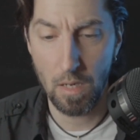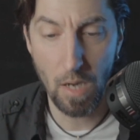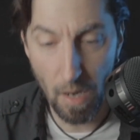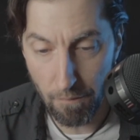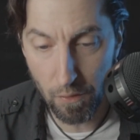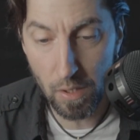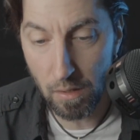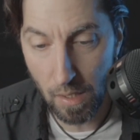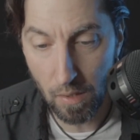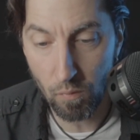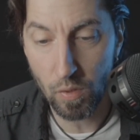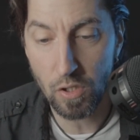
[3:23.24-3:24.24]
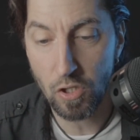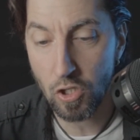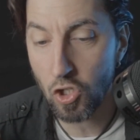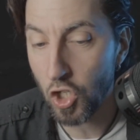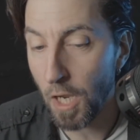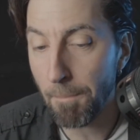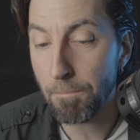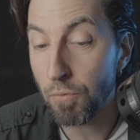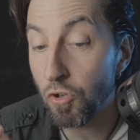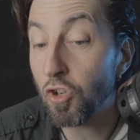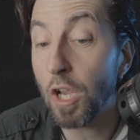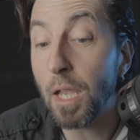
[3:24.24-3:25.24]
Everything was
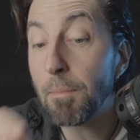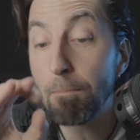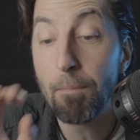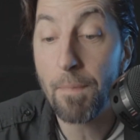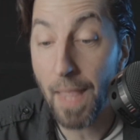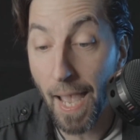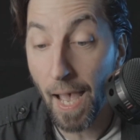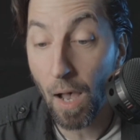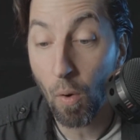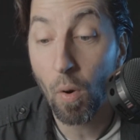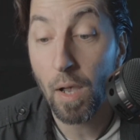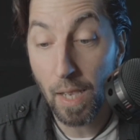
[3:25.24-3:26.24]
ship-shape now,